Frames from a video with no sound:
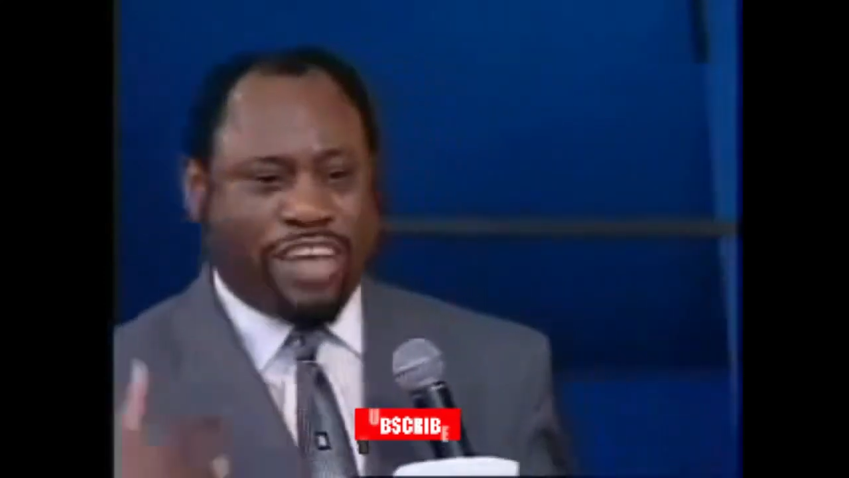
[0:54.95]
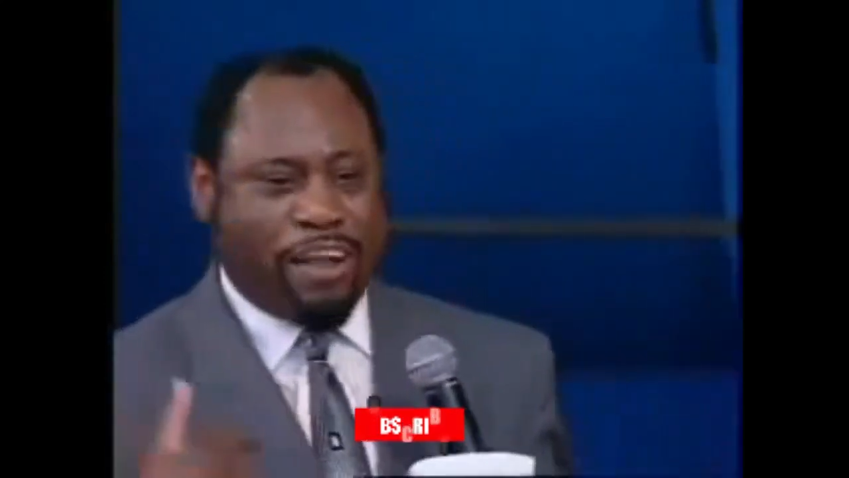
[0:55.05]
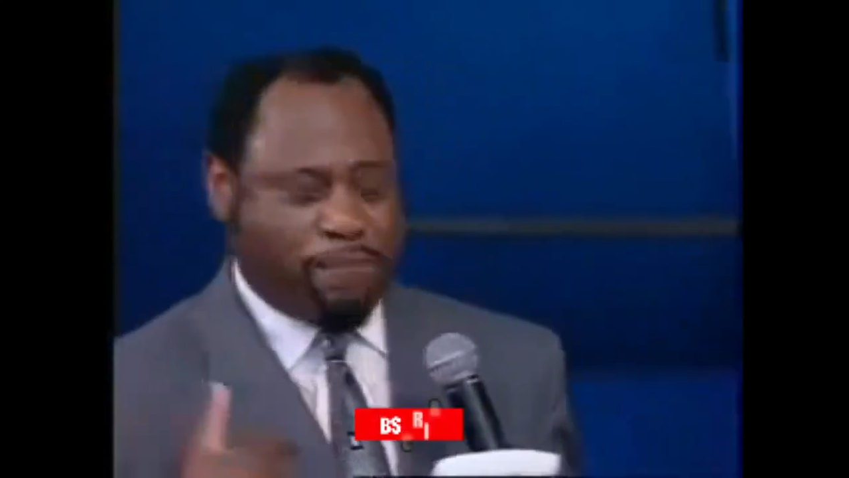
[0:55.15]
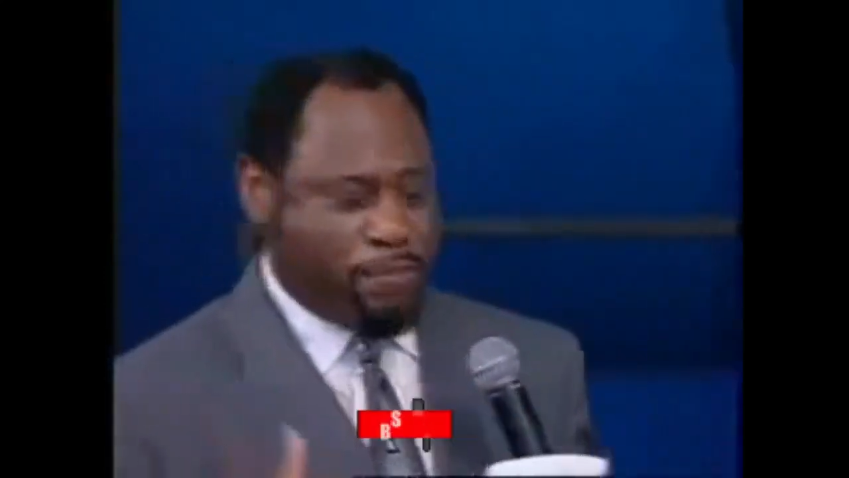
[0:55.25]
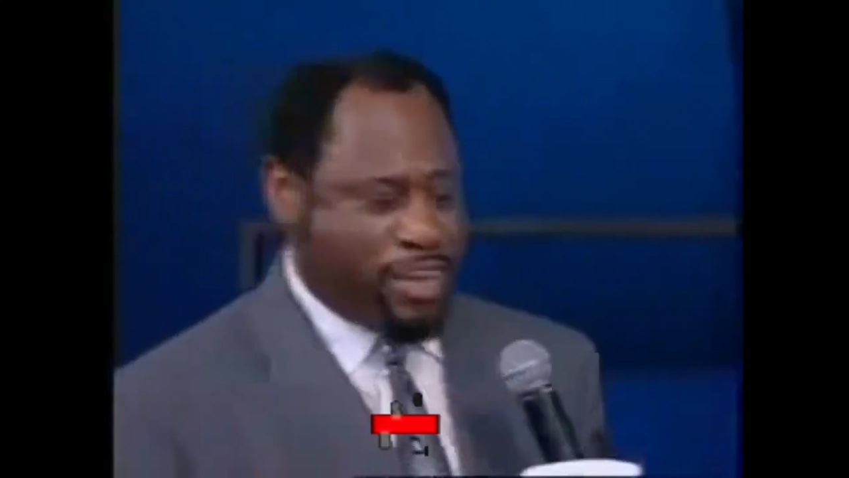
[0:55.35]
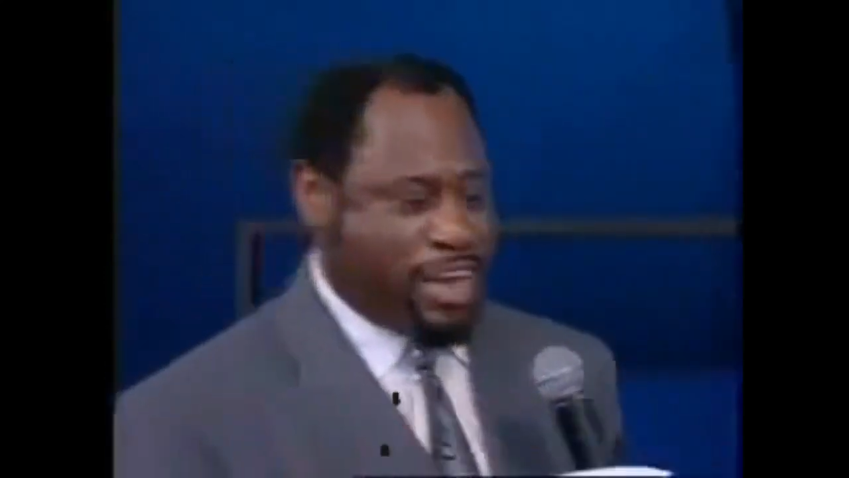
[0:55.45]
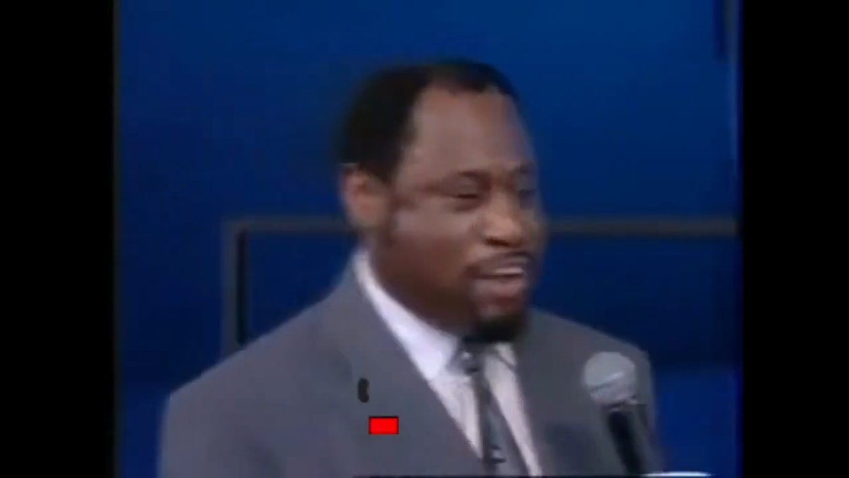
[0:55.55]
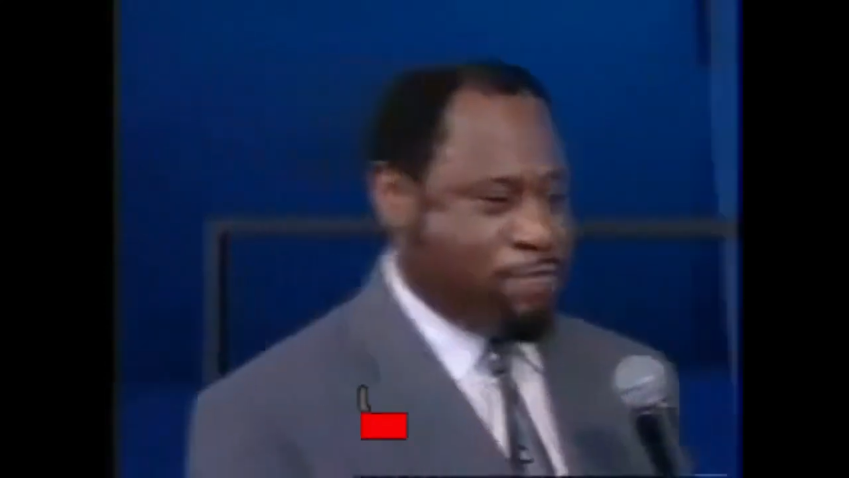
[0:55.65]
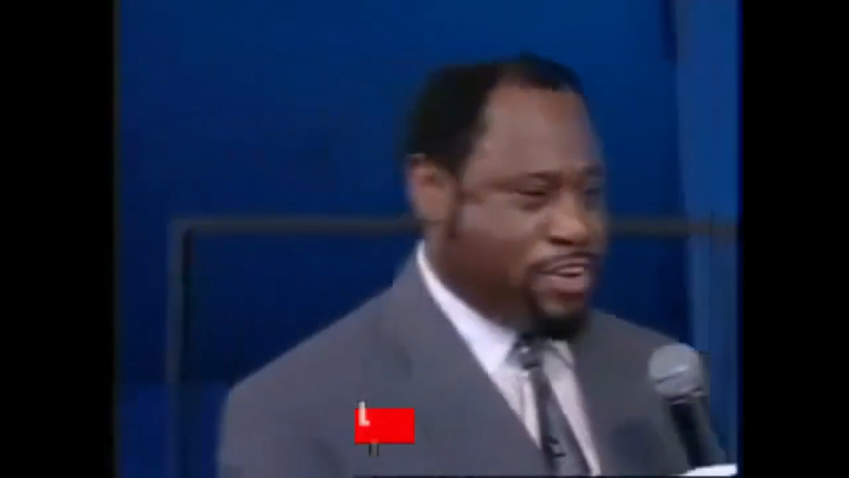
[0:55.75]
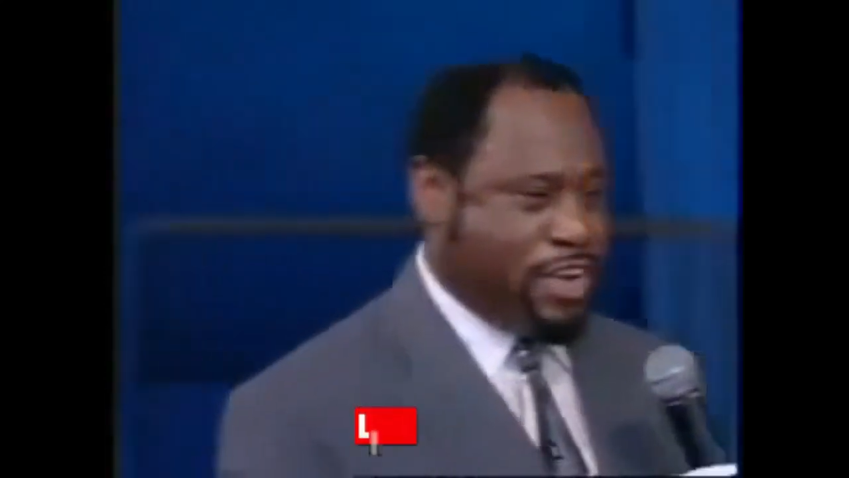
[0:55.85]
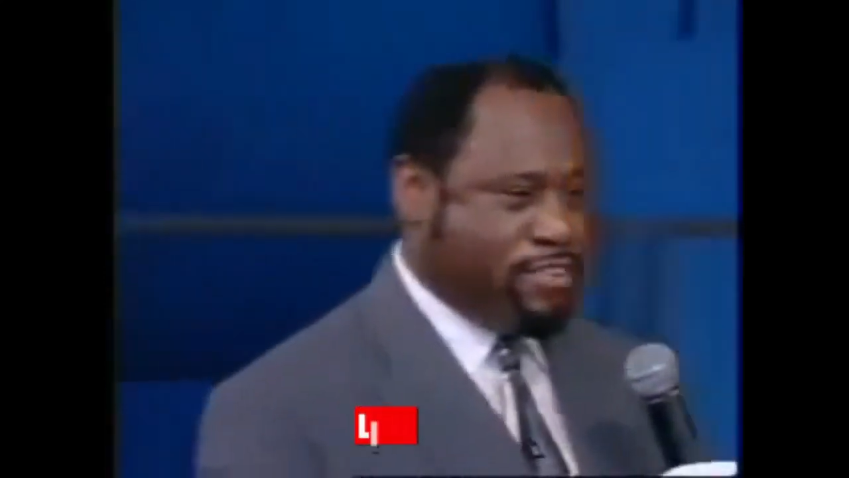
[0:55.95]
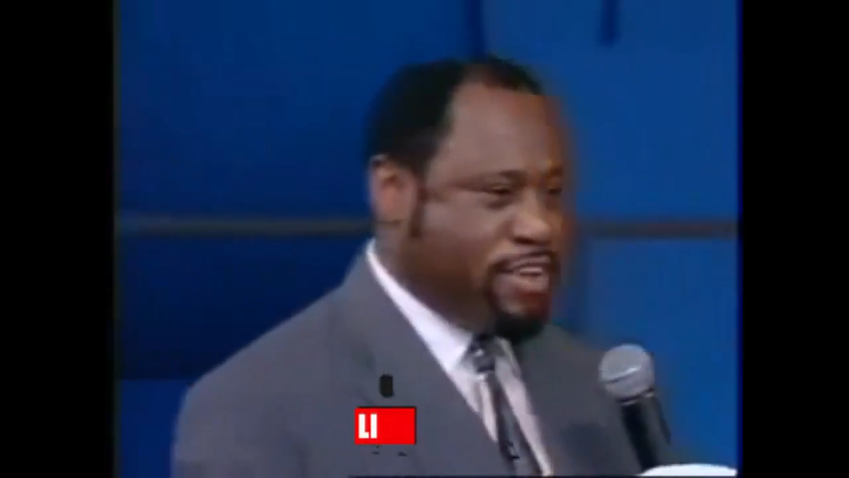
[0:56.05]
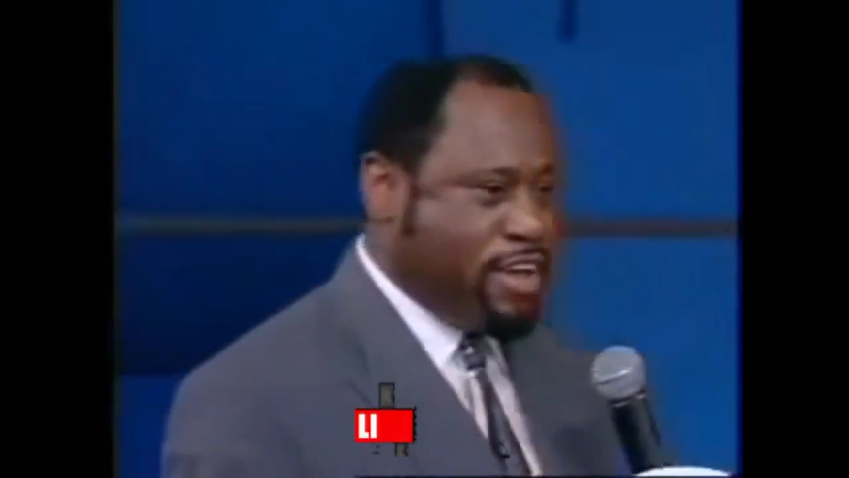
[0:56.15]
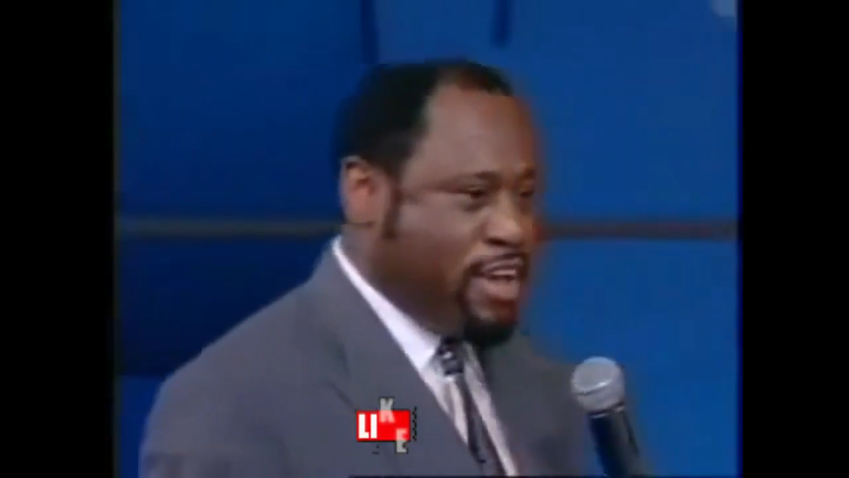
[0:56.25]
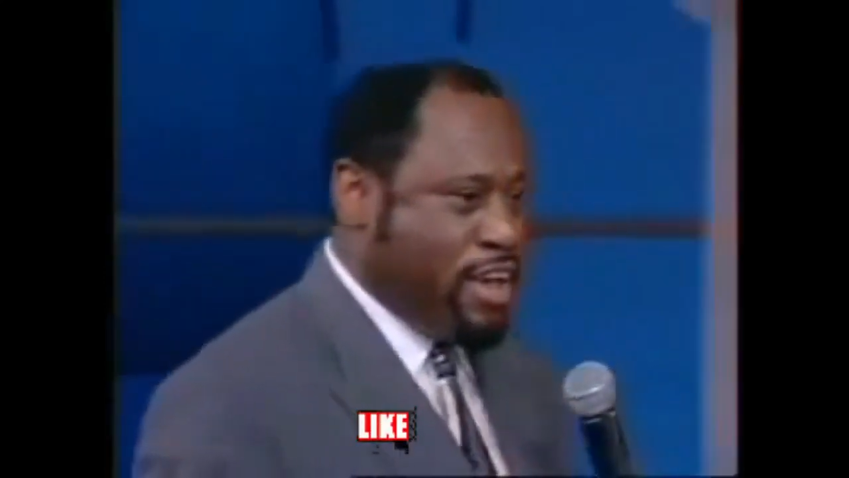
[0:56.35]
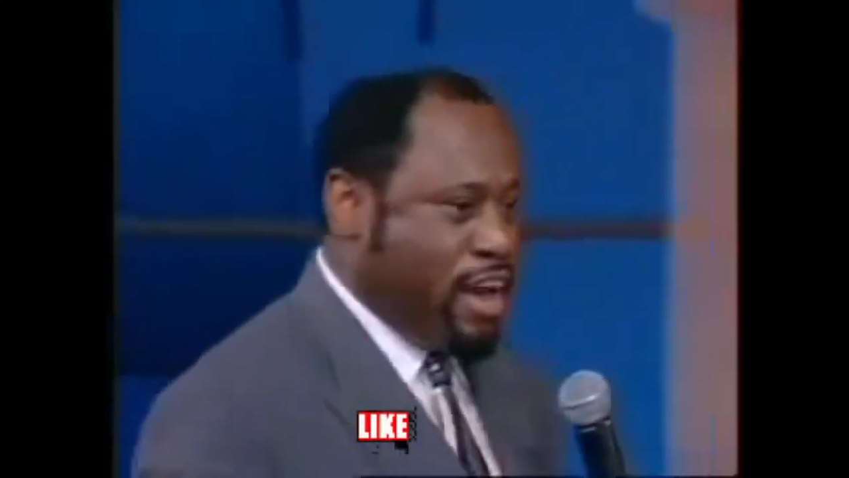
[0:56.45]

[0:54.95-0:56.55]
self-confidence